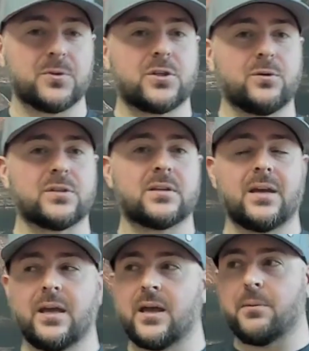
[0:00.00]
And she was
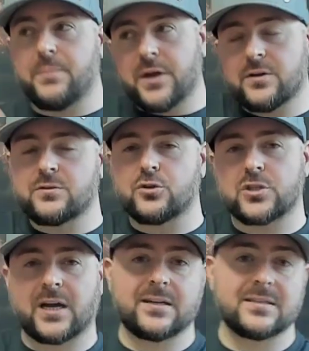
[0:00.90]
embarrassed or
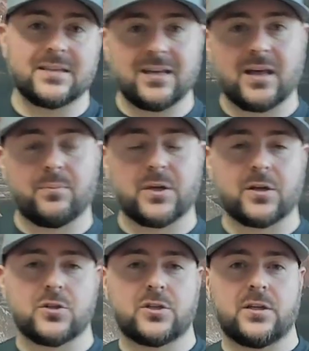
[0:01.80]
shy to say that
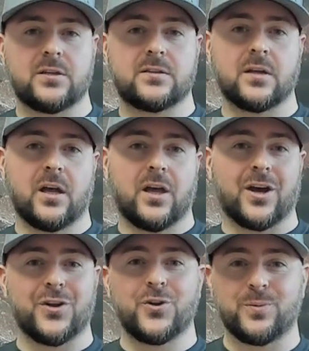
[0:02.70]
because she's
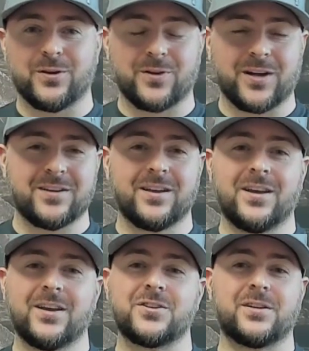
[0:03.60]
a newbie, right?
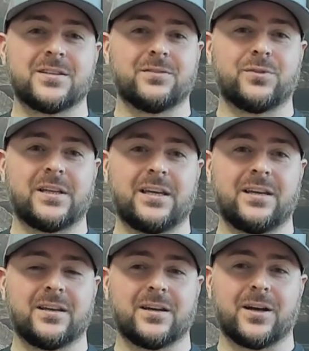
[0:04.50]
She doesn't
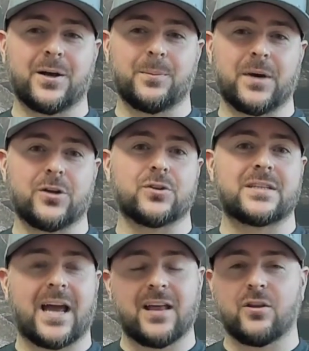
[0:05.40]
really
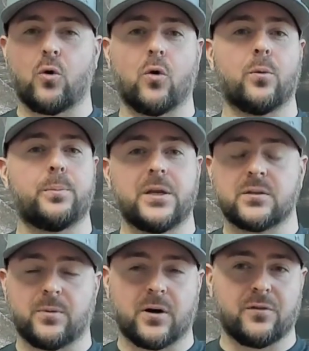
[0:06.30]
understand the whole bean
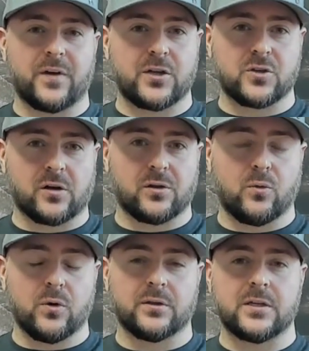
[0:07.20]
to bar fine chocolate
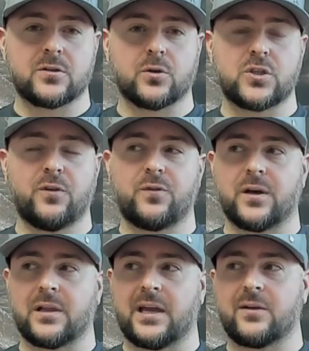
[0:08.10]
world. And so she
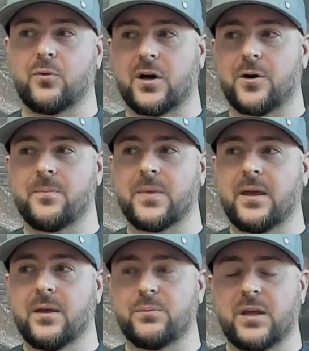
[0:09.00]
felt like, well,
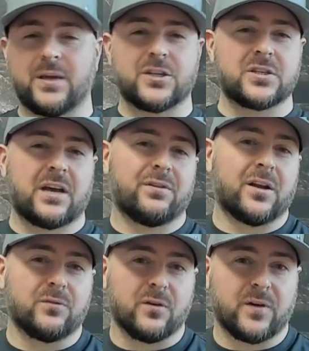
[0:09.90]
maybe I just have an
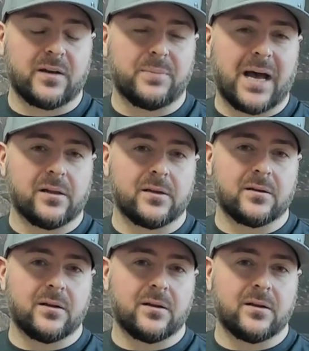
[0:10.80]
unrefined palate.